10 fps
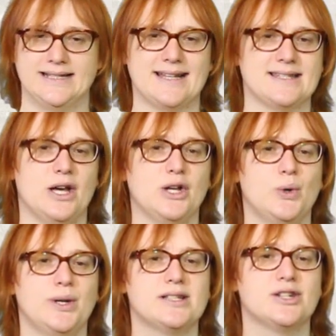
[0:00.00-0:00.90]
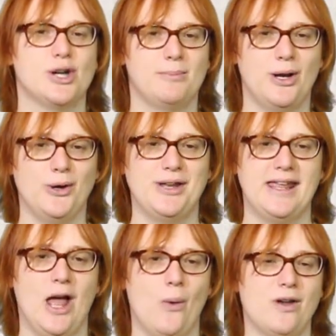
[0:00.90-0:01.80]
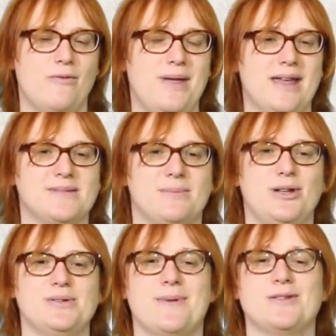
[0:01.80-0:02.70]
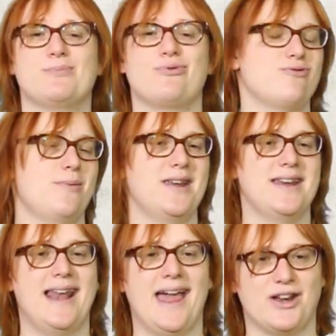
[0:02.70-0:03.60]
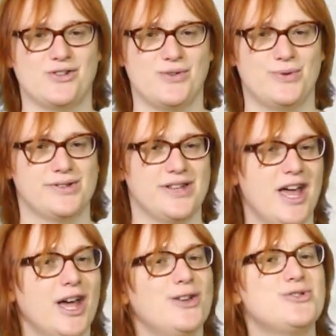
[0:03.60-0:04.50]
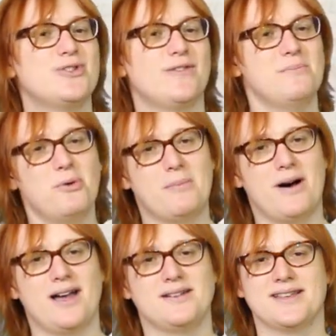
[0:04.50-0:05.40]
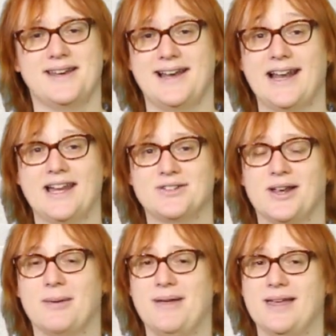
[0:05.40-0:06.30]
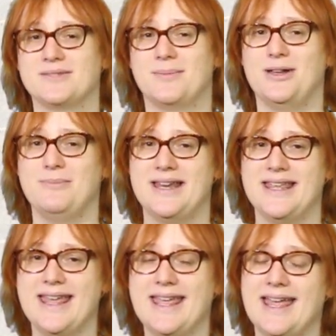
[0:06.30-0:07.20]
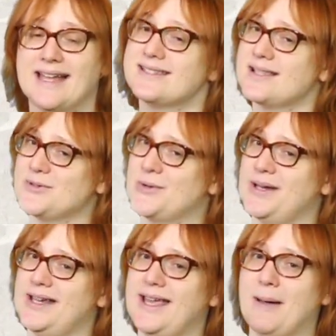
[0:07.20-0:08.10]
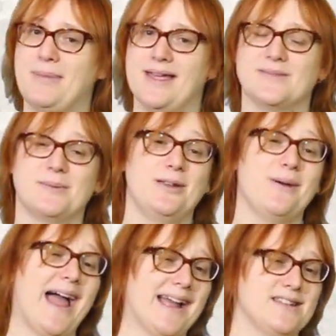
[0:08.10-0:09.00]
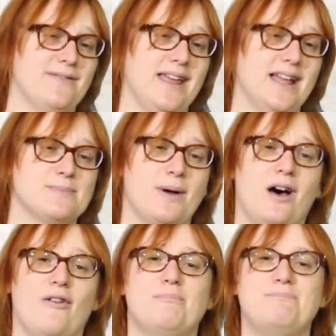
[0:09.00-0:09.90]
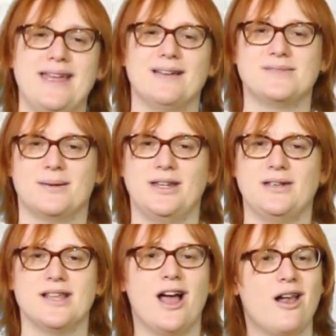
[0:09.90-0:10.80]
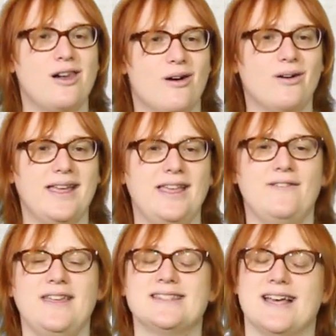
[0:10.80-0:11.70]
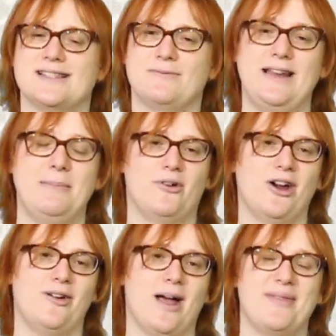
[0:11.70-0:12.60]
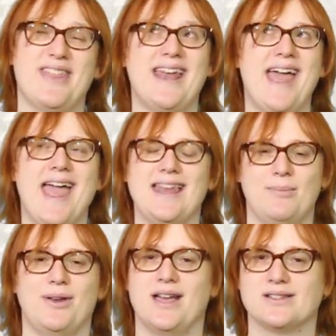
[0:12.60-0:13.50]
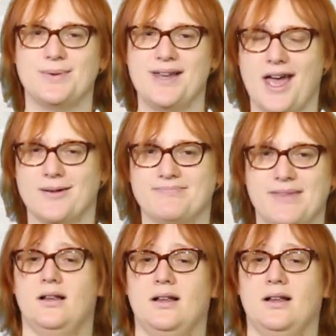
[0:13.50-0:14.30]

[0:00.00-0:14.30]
That's according to Tom Moloughney, one of BMW's most prominent electronauts, who's driven more miles in an electric BMW Mini E and subsequently a BMW Active E as part of BMW's long EV test fleet program than anybody else we know.